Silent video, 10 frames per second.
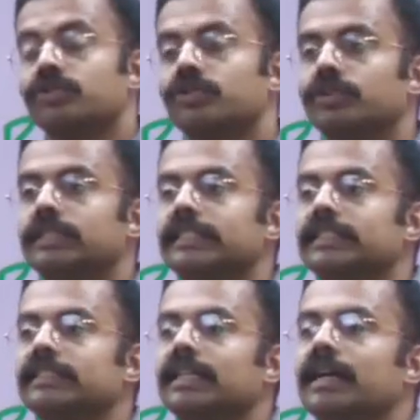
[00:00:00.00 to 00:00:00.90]
So
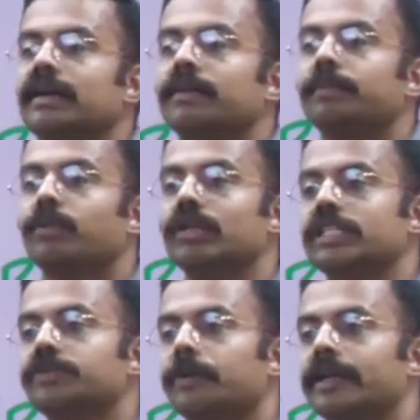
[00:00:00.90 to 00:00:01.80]
this is a
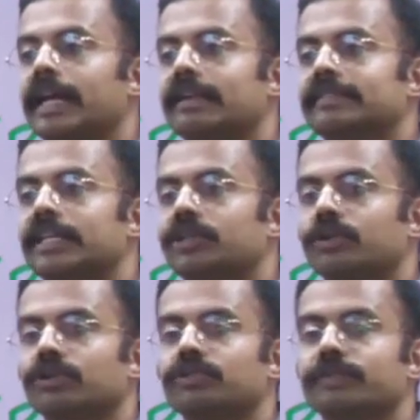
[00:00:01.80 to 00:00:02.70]
police body, as I
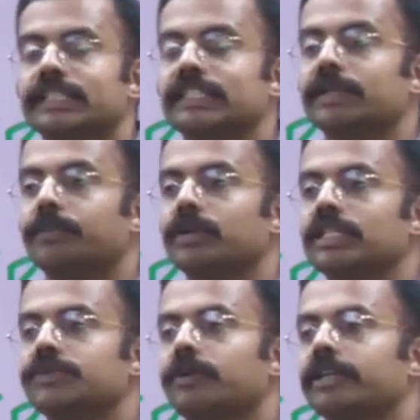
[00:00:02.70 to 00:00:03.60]
told. So which is the
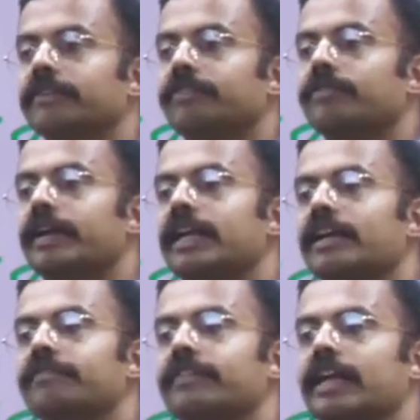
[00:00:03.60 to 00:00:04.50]
police body for
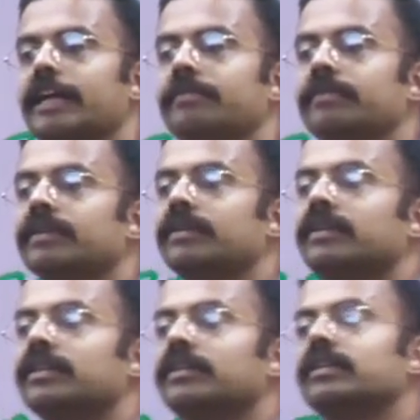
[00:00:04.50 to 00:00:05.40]
wildlife crime?
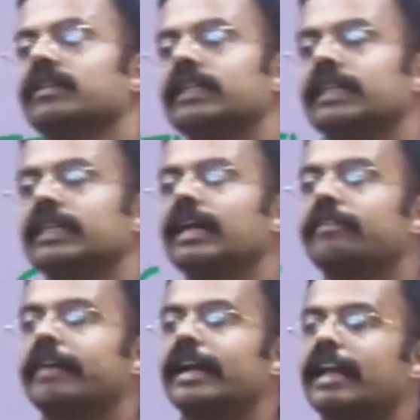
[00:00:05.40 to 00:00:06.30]
In
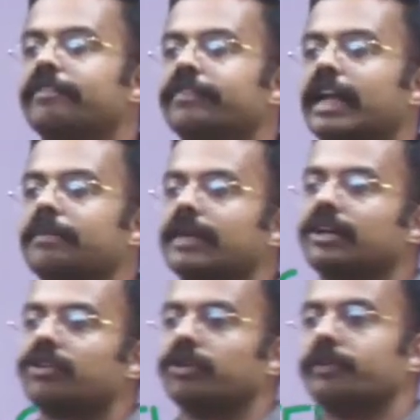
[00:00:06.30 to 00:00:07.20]
India, Wildlife Crime
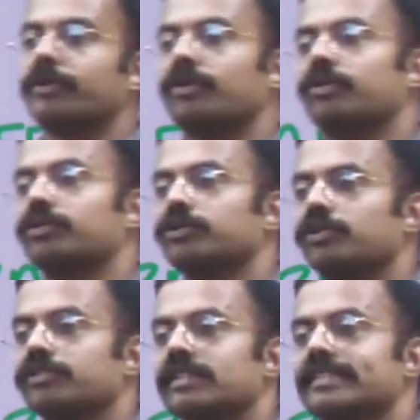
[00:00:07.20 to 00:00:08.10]
Control Bureau,
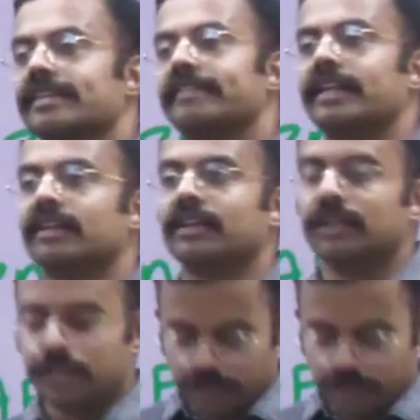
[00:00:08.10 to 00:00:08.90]
2007.